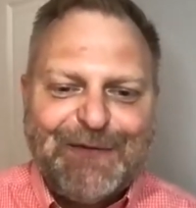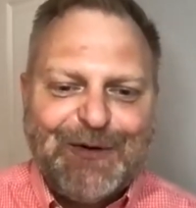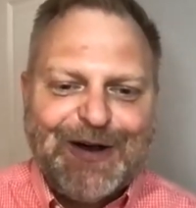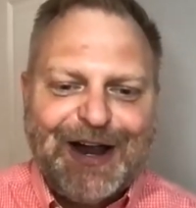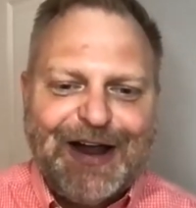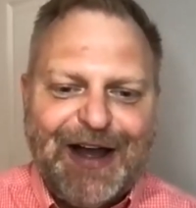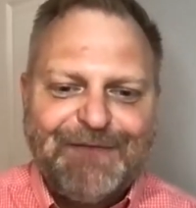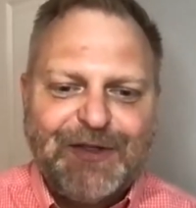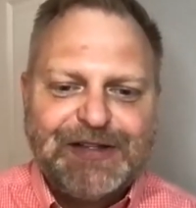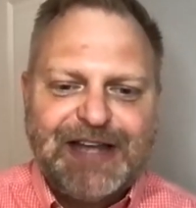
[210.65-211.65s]
for uh,
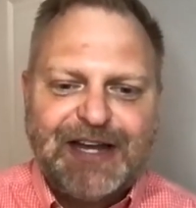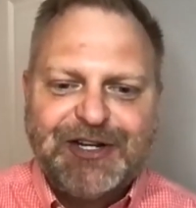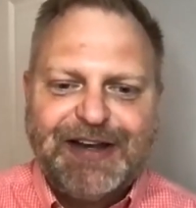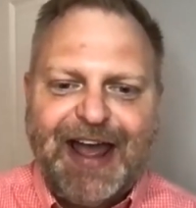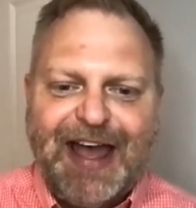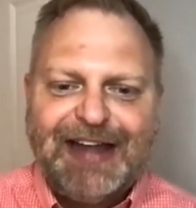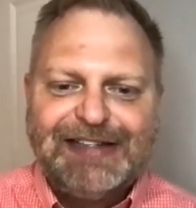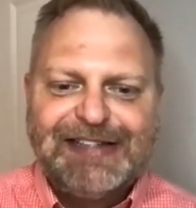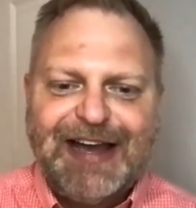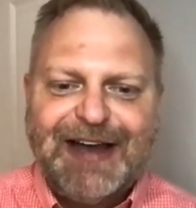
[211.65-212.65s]
for the session,
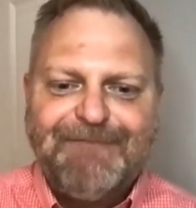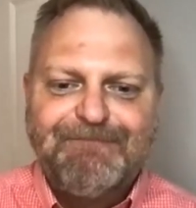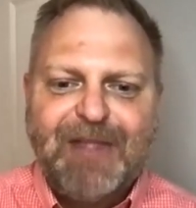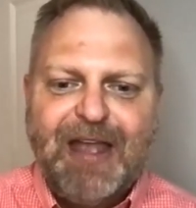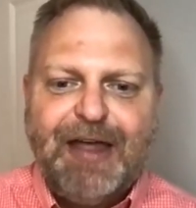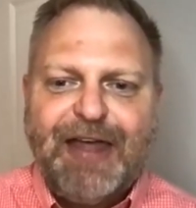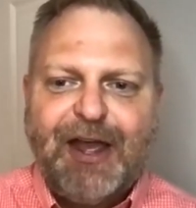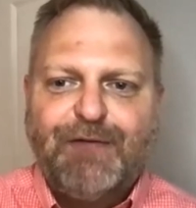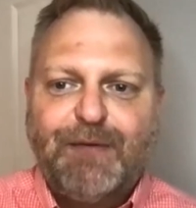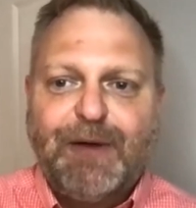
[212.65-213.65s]
and um,
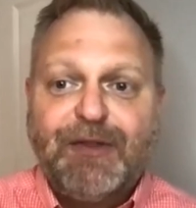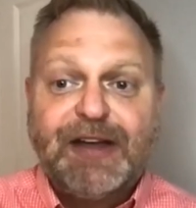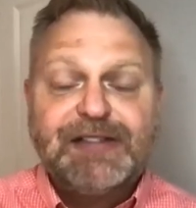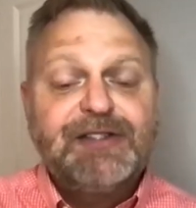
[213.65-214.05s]
thank you for being with us.